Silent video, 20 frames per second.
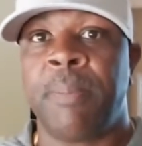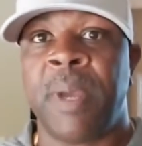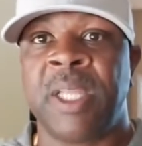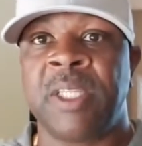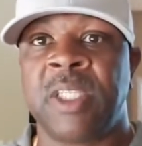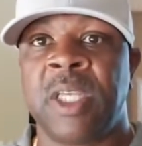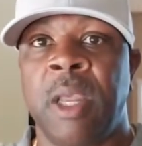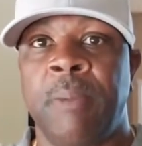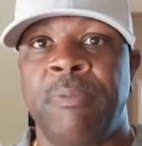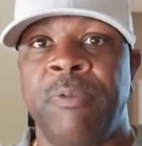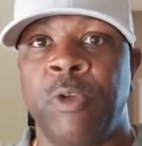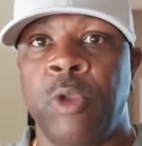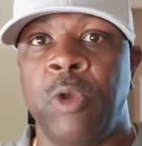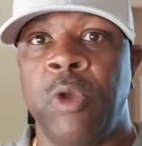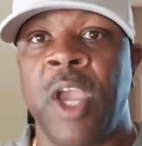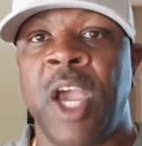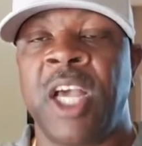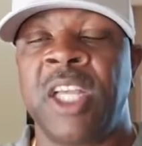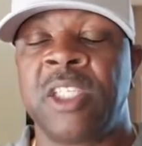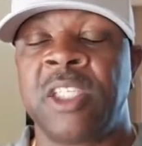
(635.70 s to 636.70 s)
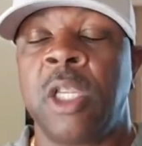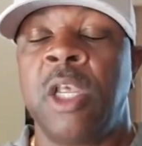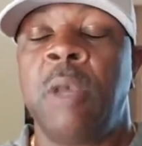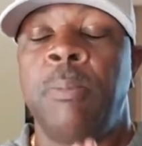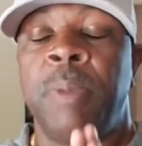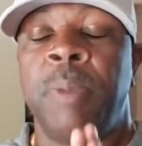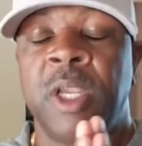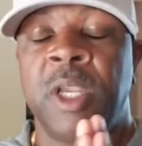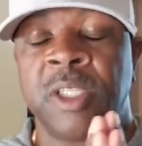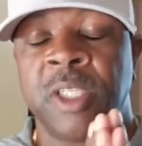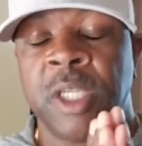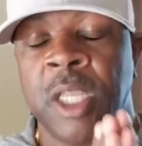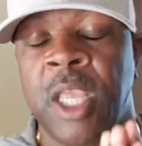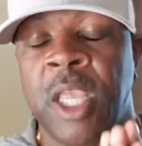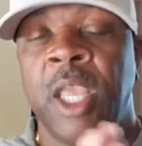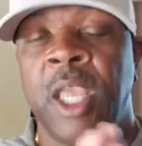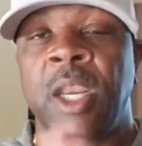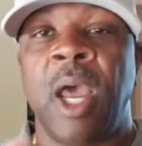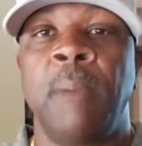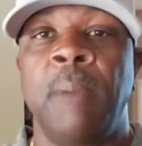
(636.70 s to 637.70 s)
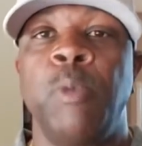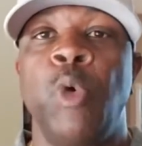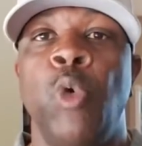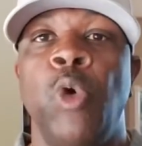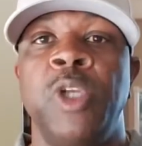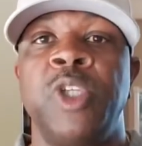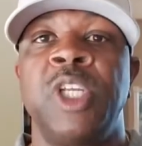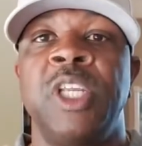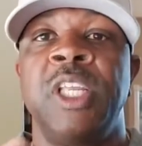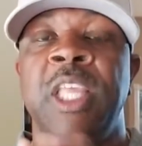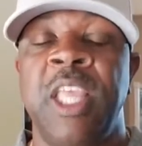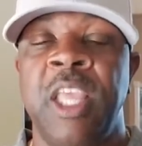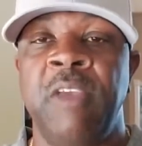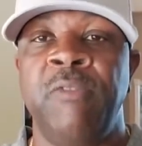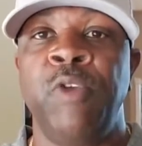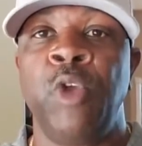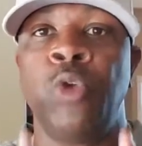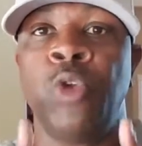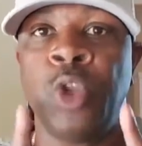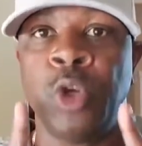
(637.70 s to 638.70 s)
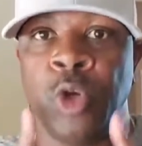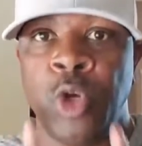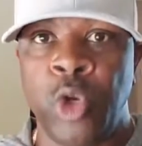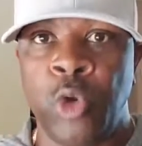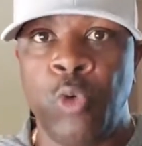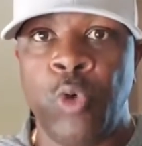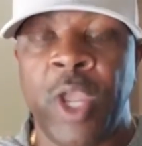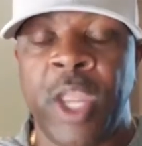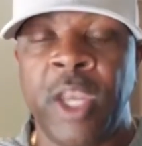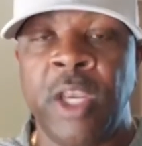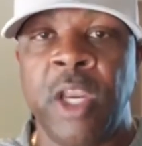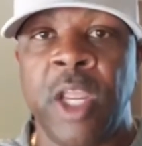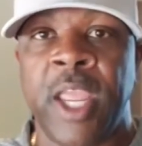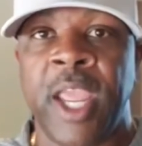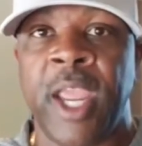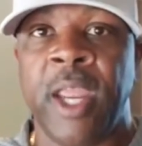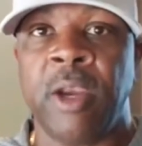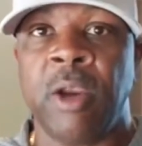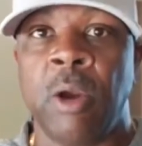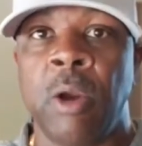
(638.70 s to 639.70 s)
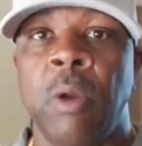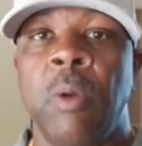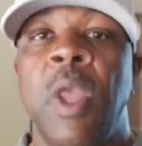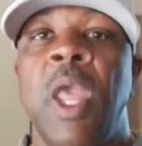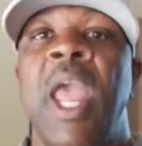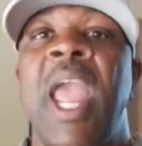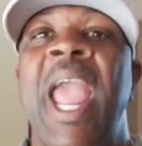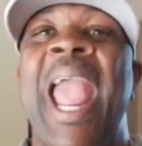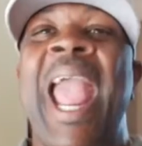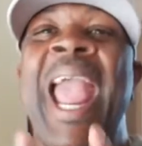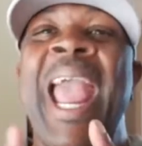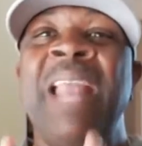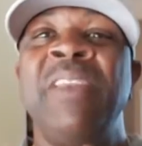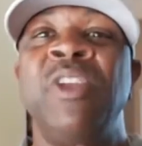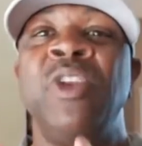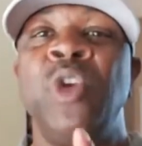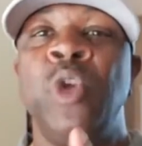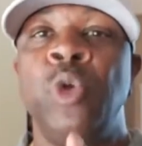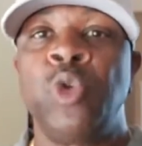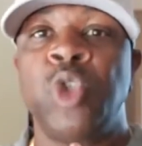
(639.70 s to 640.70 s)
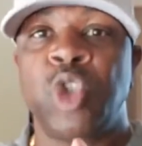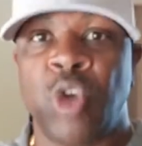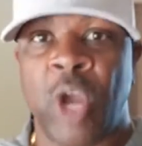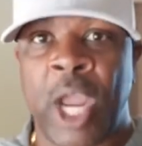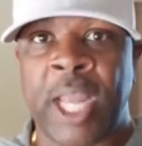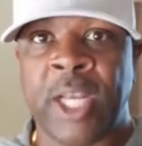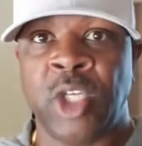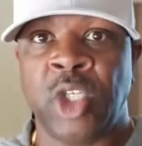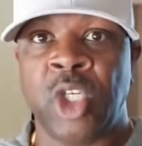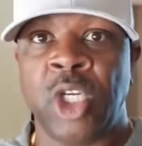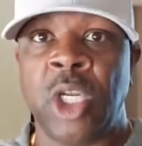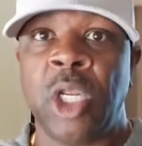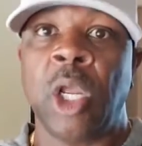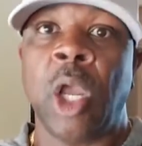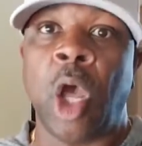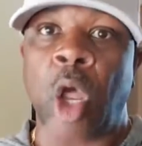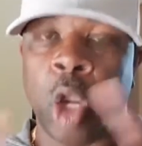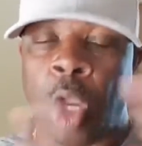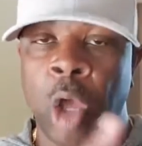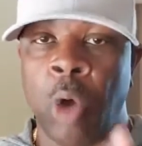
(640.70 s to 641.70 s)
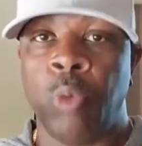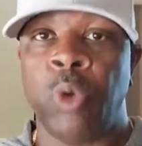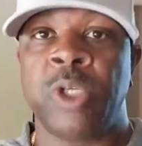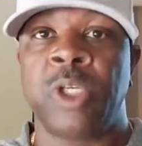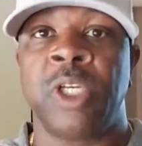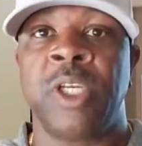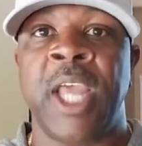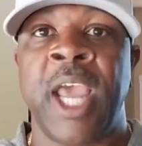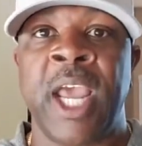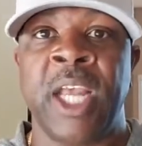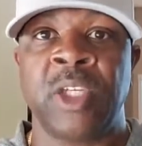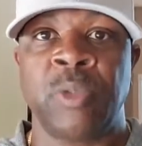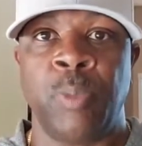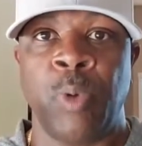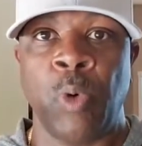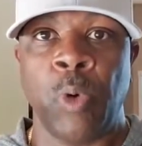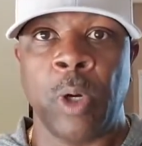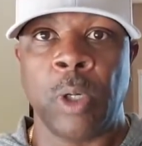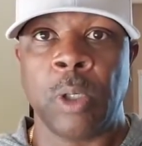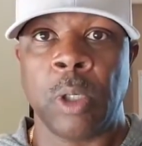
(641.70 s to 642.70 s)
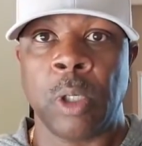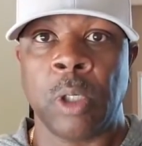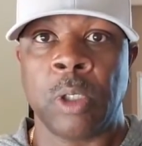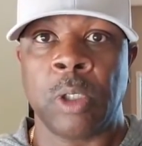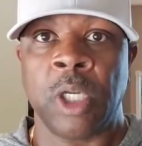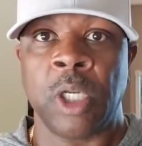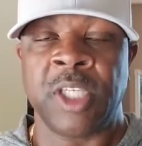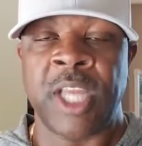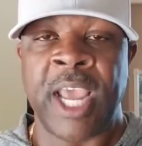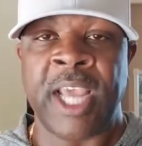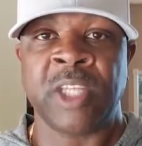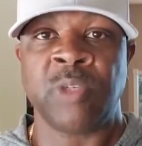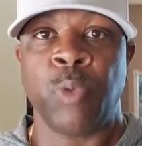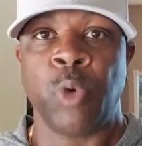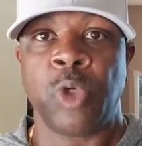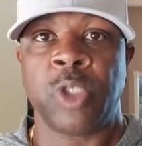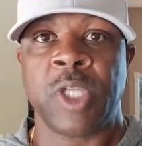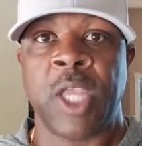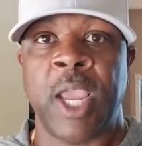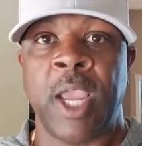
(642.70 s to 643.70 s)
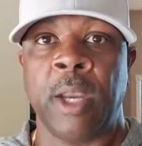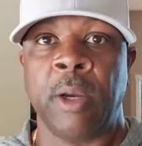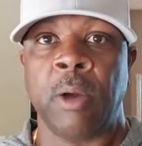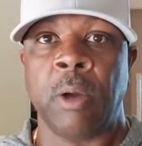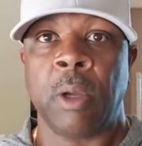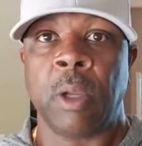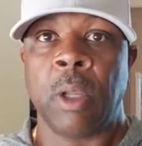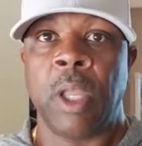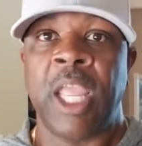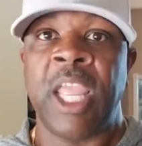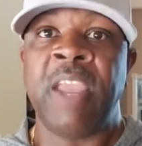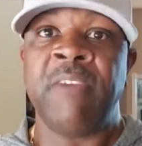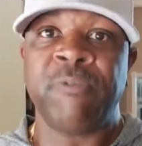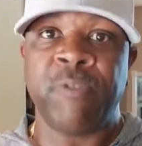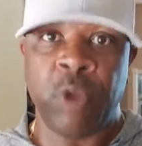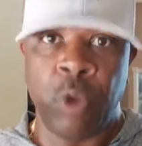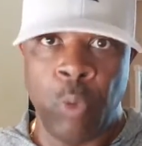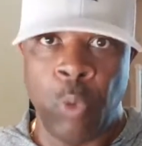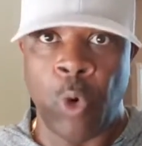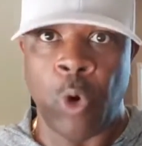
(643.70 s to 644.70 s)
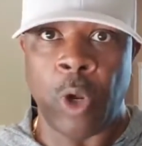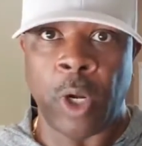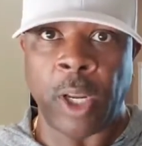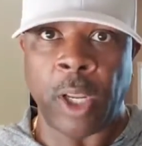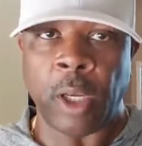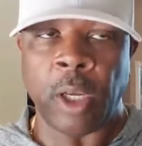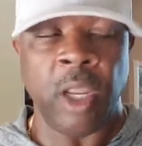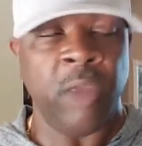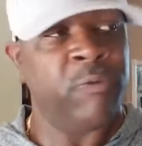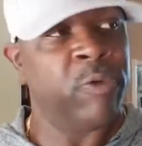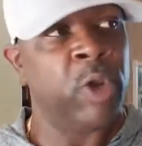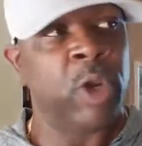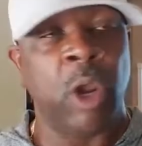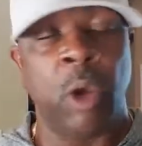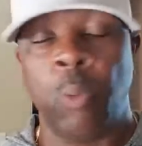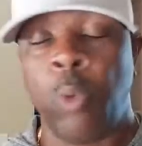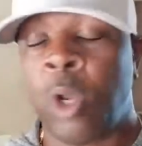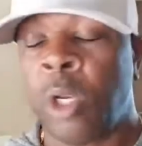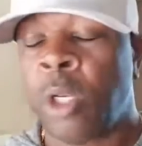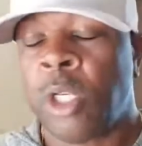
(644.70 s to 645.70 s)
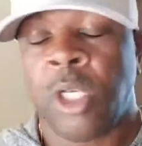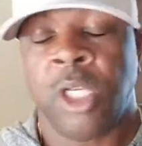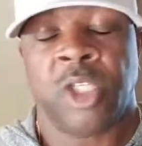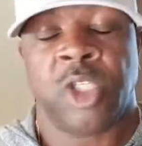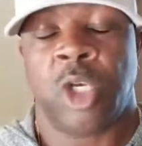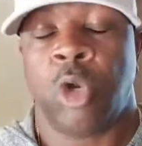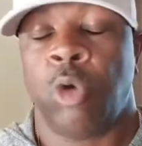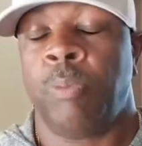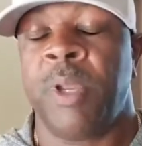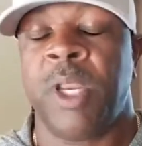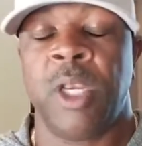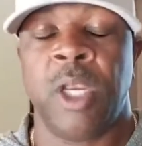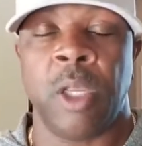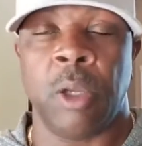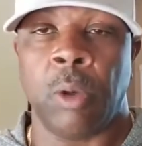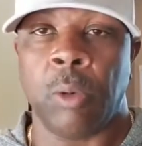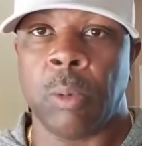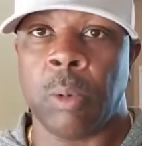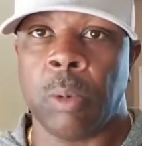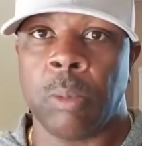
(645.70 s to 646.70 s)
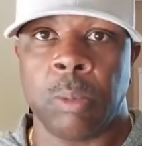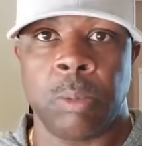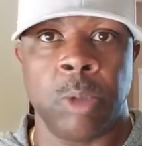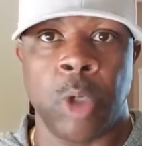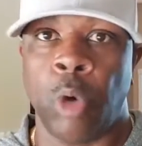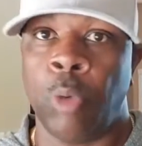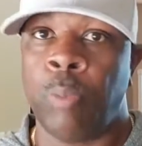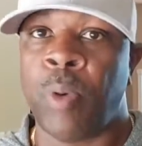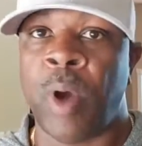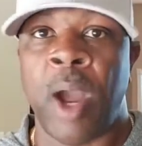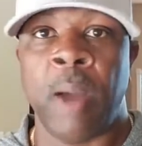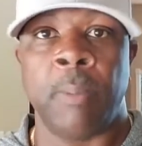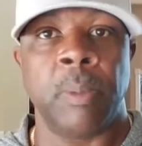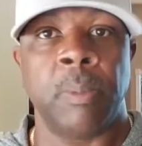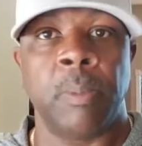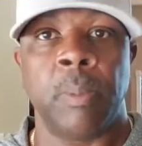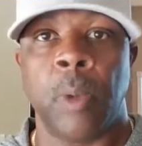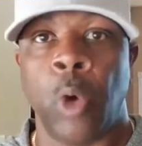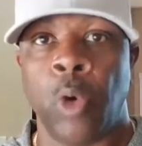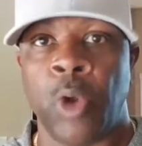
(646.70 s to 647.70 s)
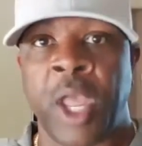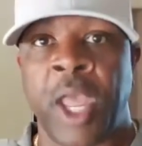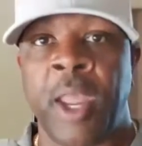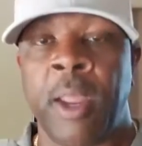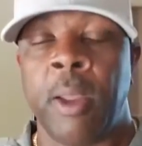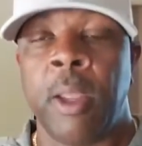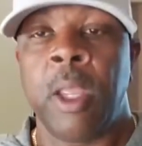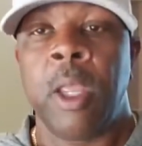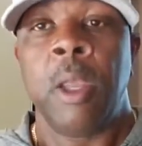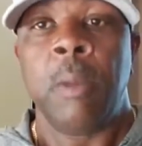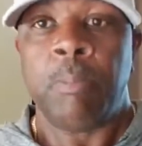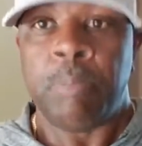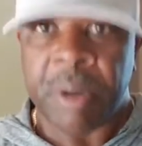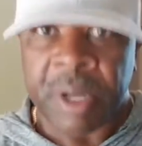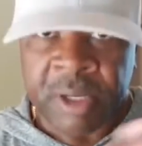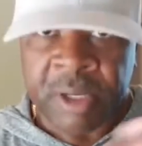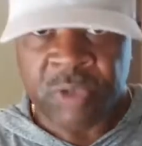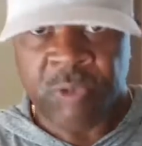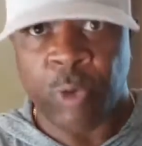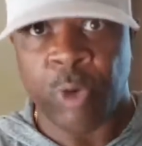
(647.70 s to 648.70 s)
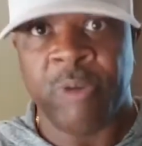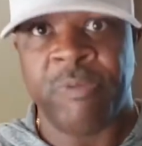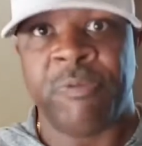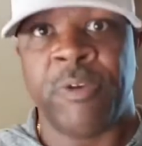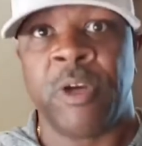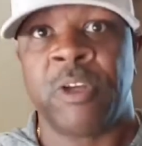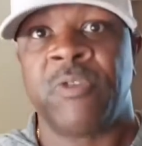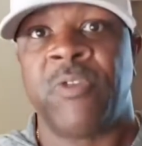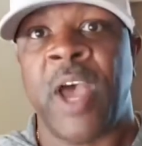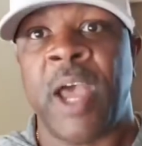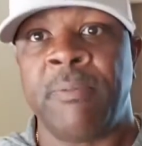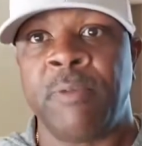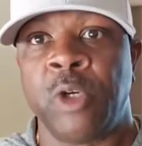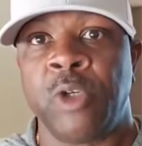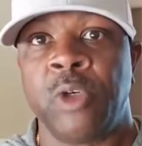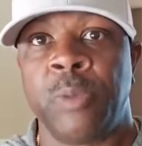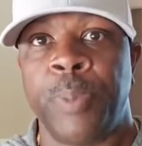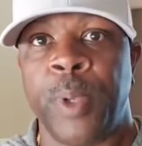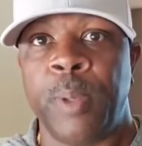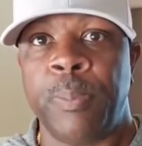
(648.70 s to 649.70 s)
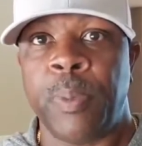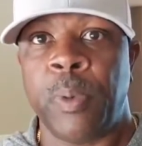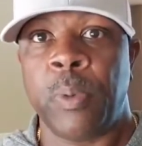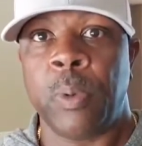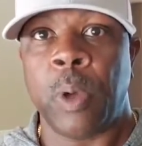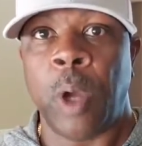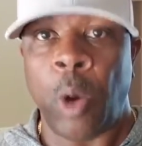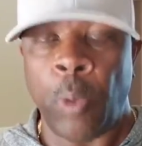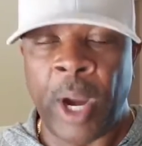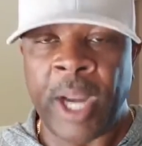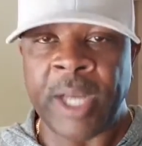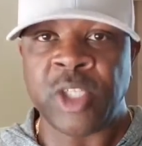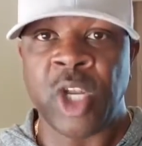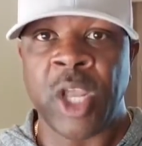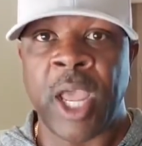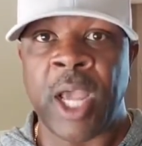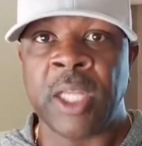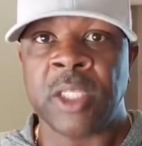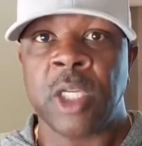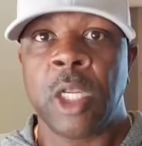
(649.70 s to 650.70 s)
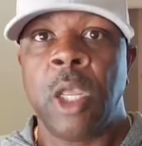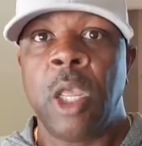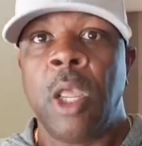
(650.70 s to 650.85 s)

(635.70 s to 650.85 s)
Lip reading: by step for you guys because, again, I'm going to give you the new indicator and the new strategy along with the dashboard scanner, if you want it. If you don't want it, it's no big deal. No problem, okay? But it's for the first 500 people. All right, you guys,